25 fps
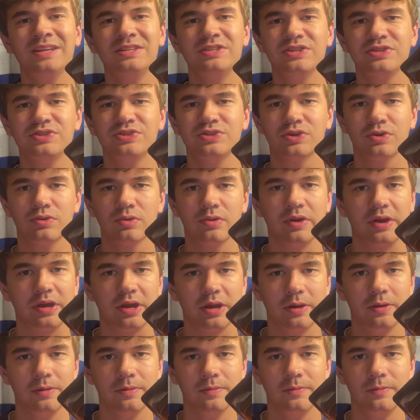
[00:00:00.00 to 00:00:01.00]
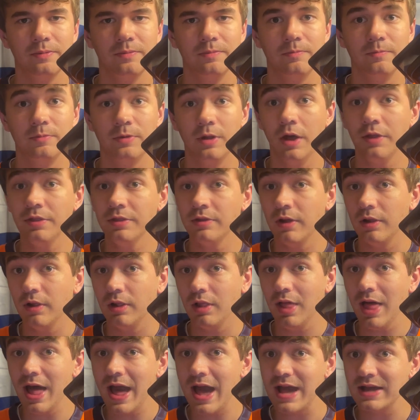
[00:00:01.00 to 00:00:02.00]
disagree.
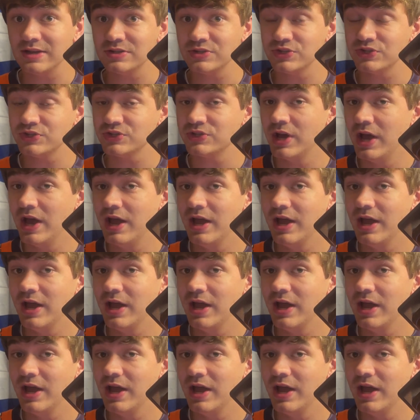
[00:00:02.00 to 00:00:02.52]
Nonetheless,